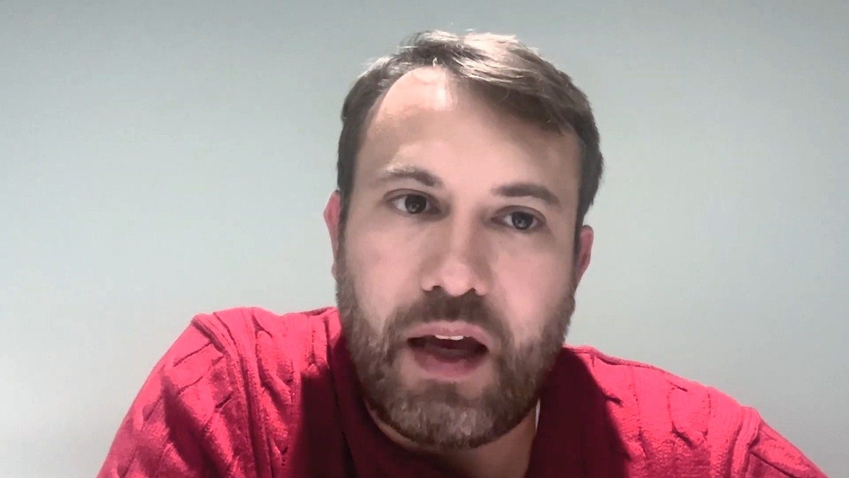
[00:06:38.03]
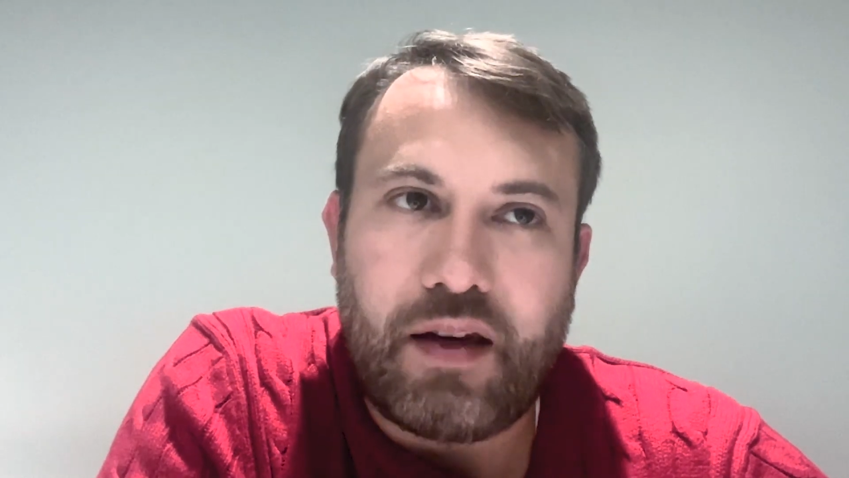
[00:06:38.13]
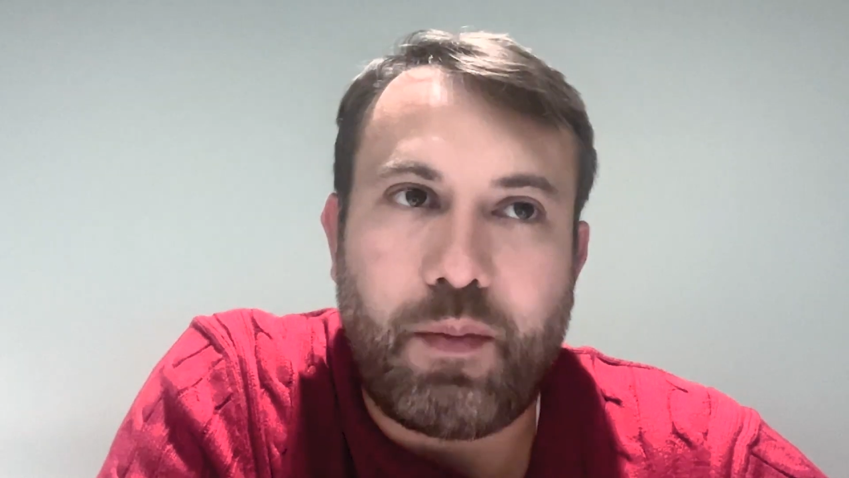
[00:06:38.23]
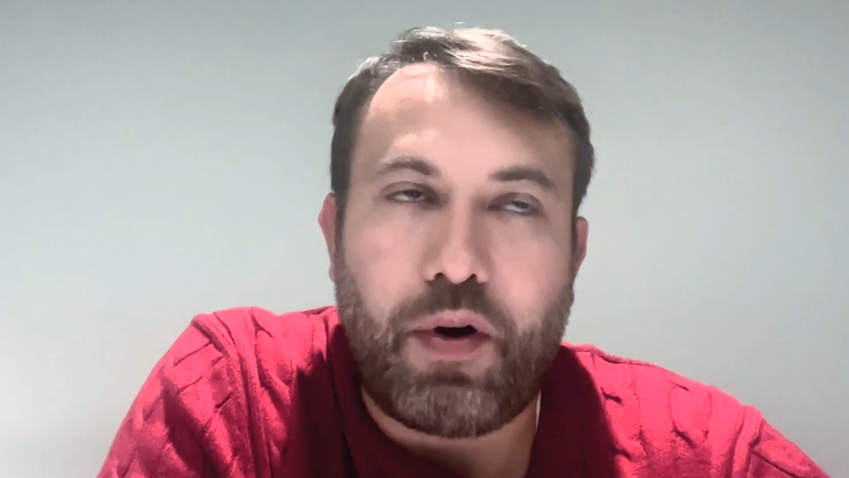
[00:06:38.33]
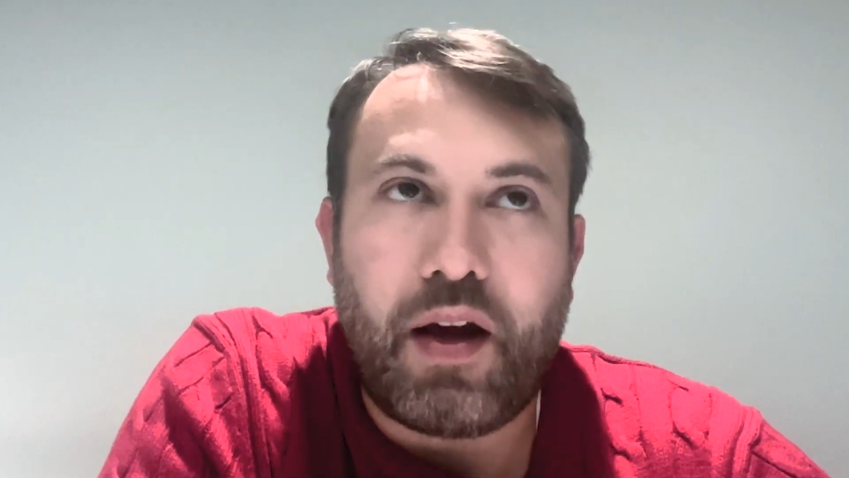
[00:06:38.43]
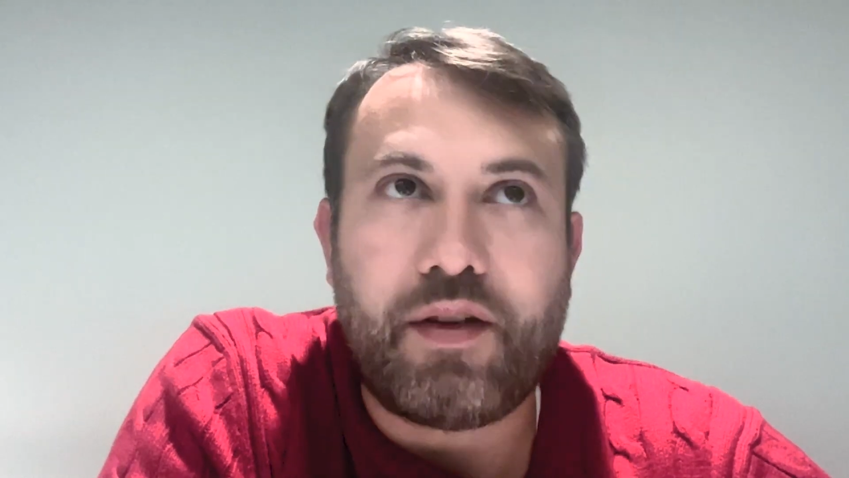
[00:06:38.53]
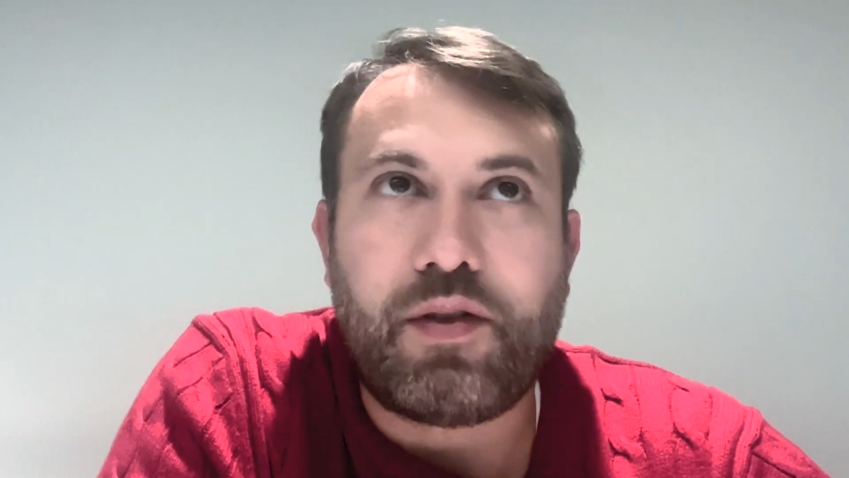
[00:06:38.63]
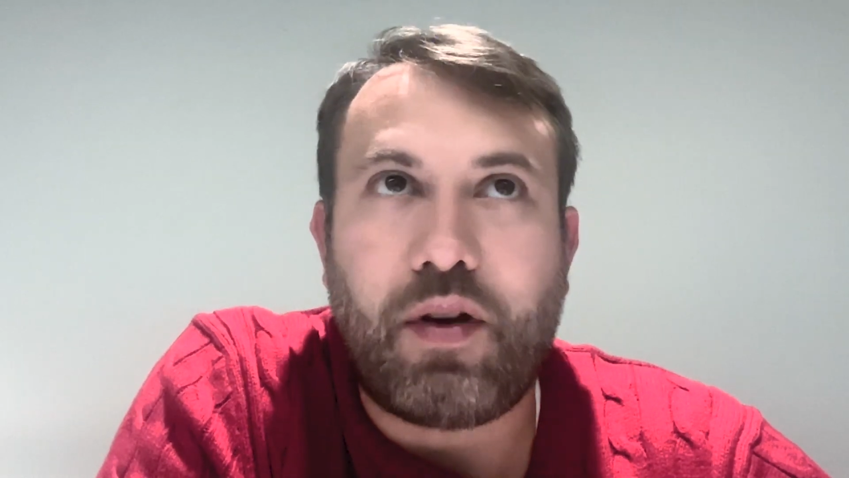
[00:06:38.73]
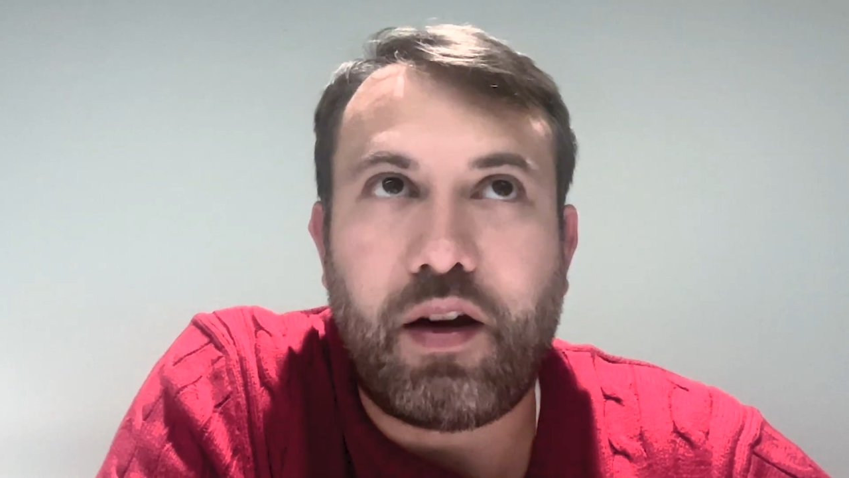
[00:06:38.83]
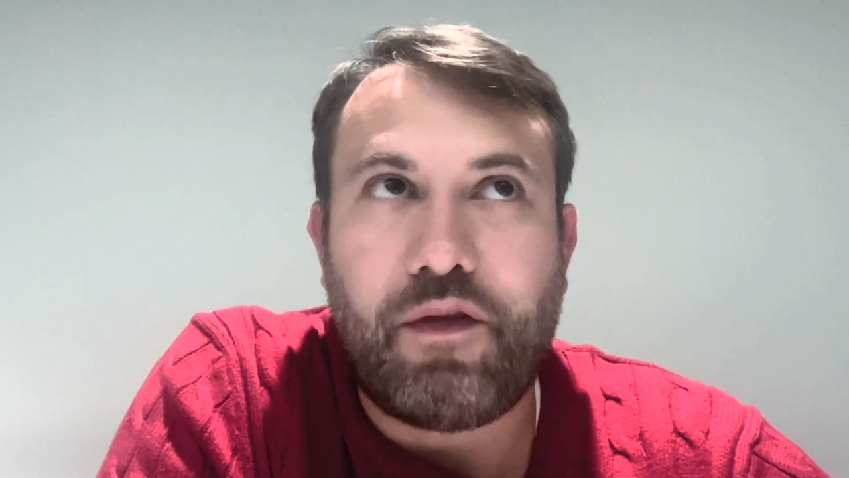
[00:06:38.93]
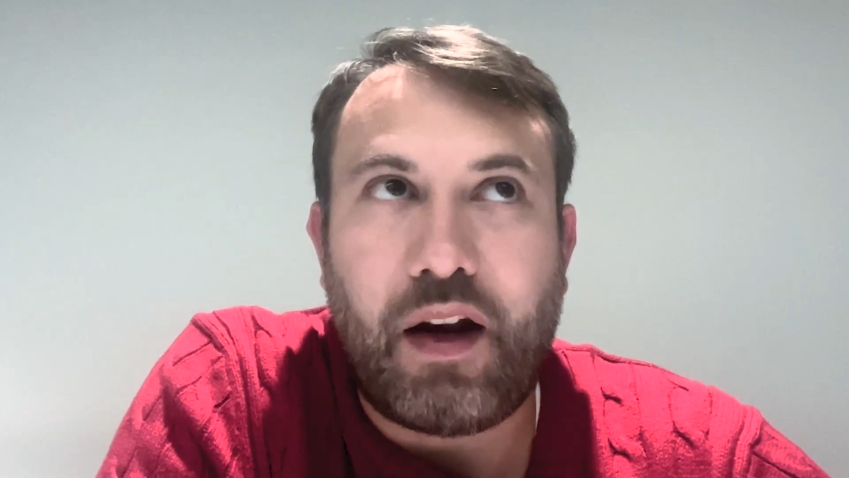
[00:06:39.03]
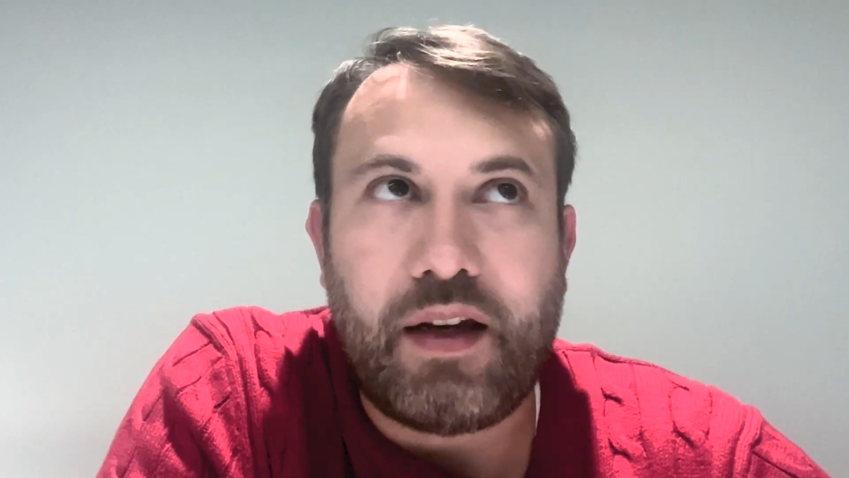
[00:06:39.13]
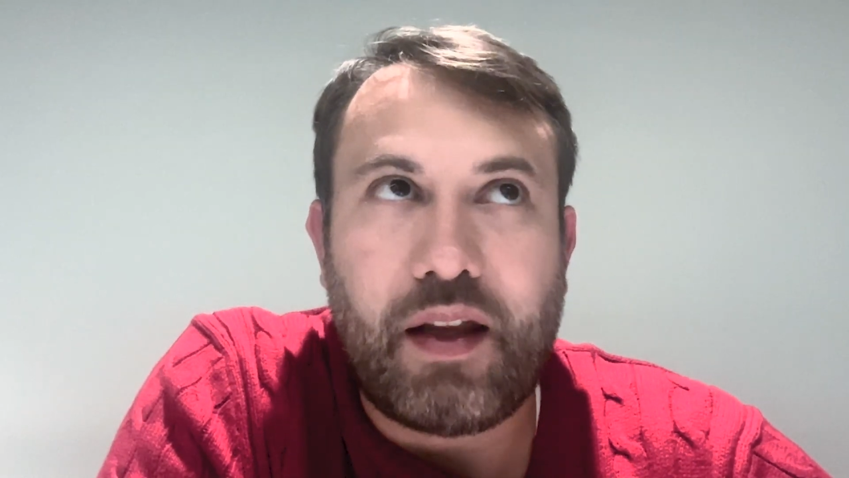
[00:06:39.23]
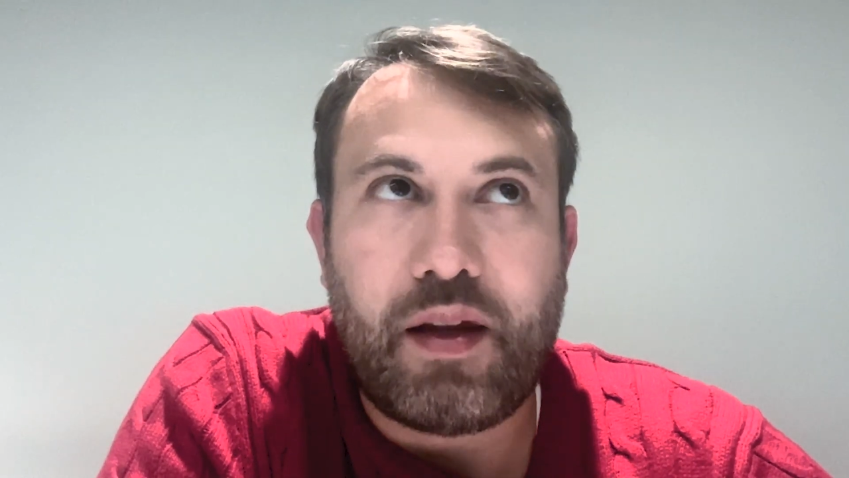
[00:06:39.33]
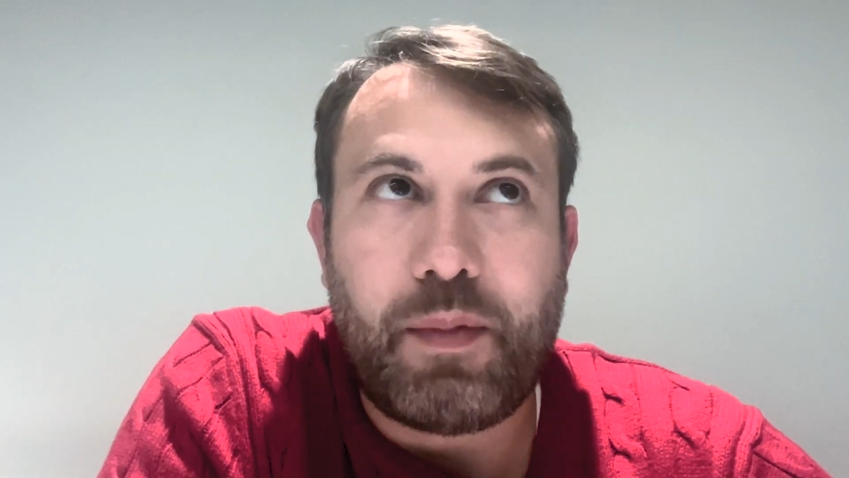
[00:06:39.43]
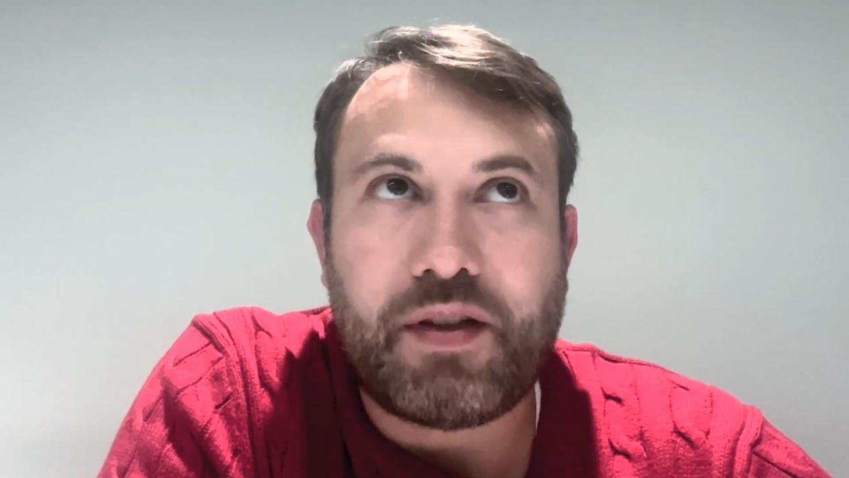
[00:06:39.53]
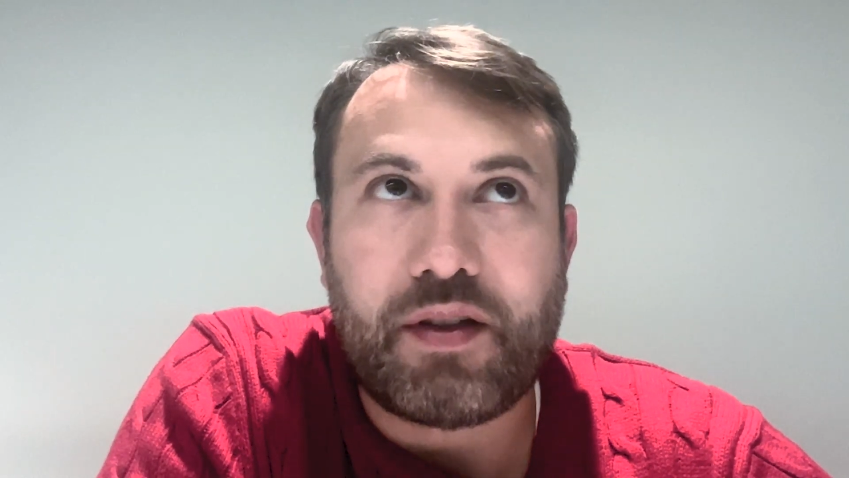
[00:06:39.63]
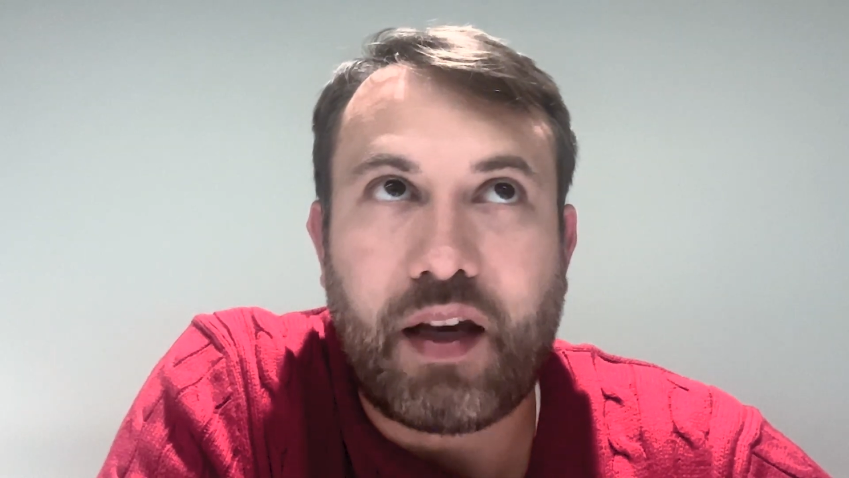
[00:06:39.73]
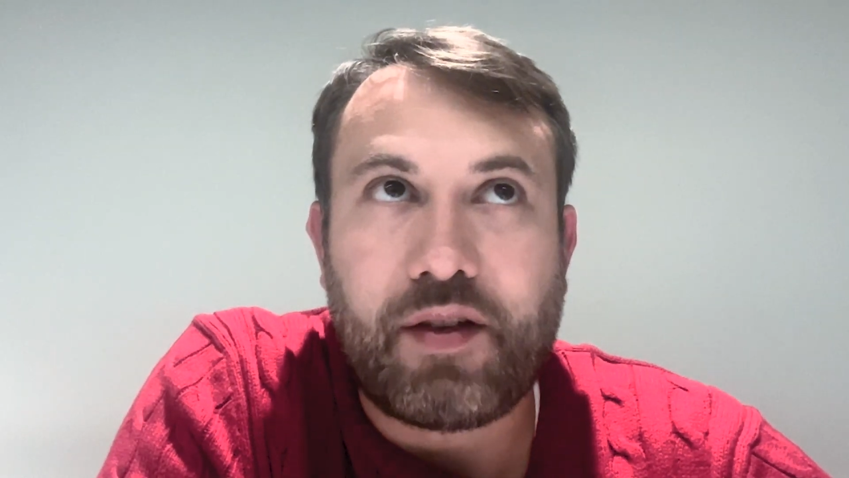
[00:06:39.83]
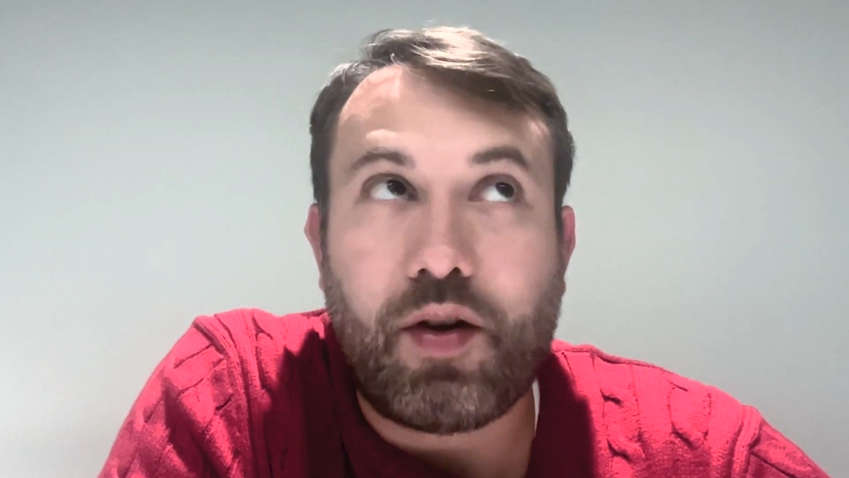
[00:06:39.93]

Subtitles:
enterprise to kind of validate their business case.